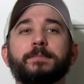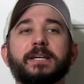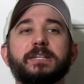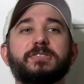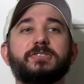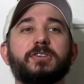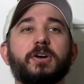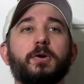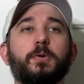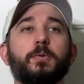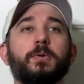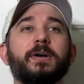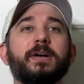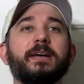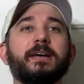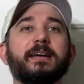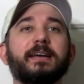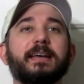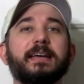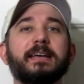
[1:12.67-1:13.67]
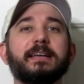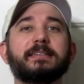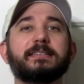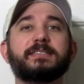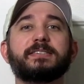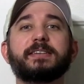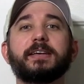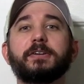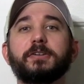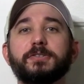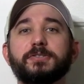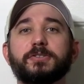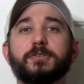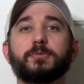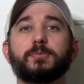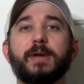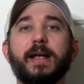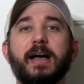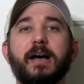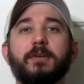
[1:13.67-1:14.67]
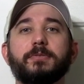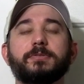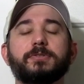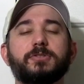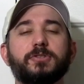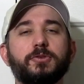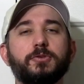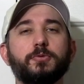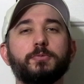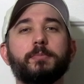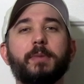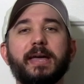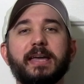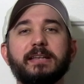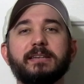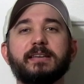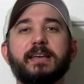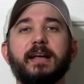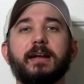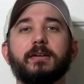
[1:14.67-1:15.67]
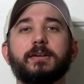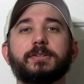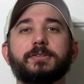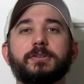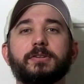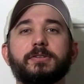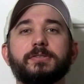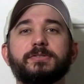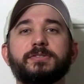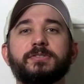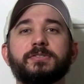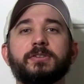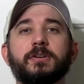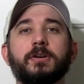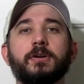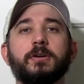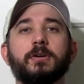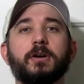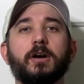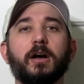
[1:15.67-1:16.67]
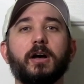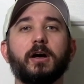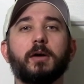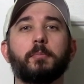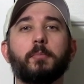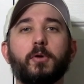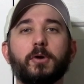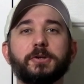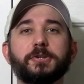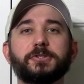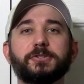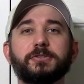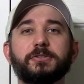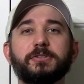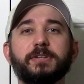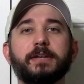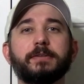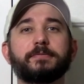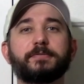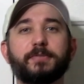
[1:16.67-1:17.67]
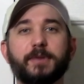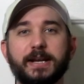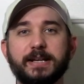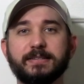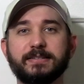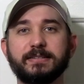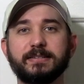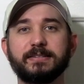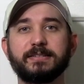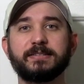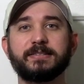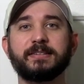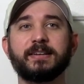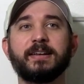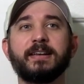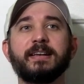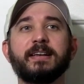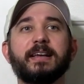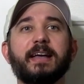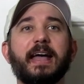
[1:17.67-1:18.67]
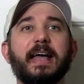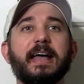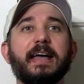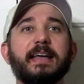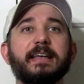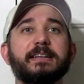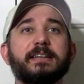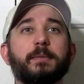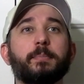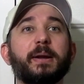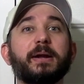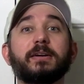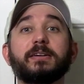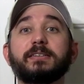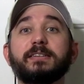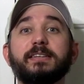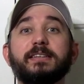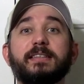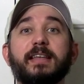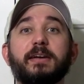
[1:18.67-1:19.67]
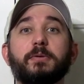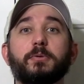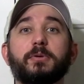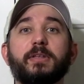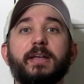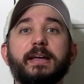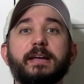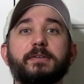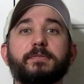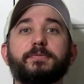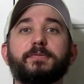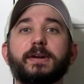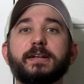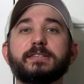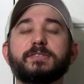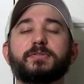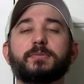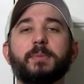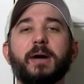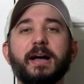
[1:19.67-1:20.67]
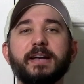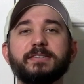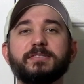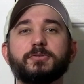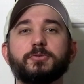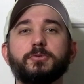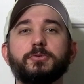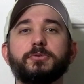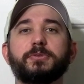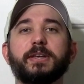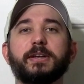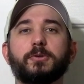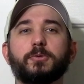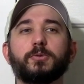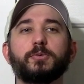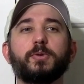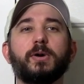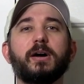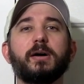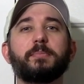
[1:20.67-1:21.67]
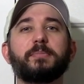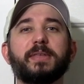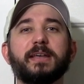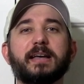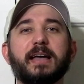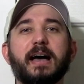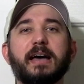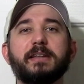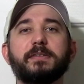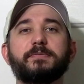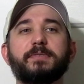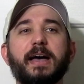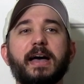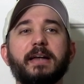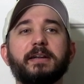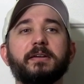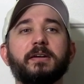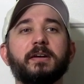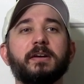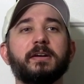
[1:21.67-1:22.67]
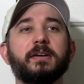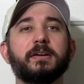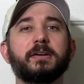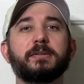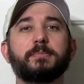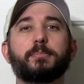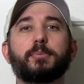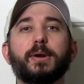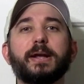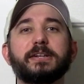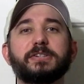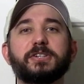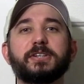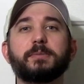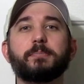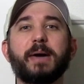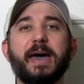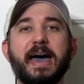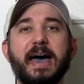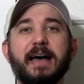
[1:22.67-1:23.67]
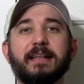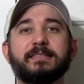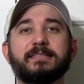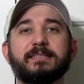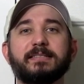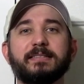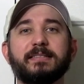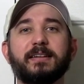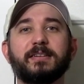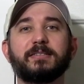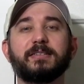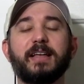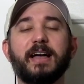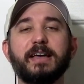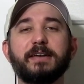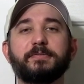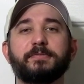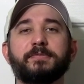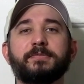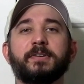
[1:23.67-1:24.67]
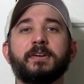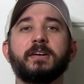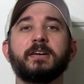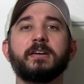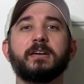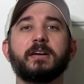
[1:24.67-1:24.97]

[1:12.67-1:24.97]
So it centers around 2 main characters, Marshall and Francis, and apparently they were like friends from high school. They grew up, they kind of had branching paths in their life.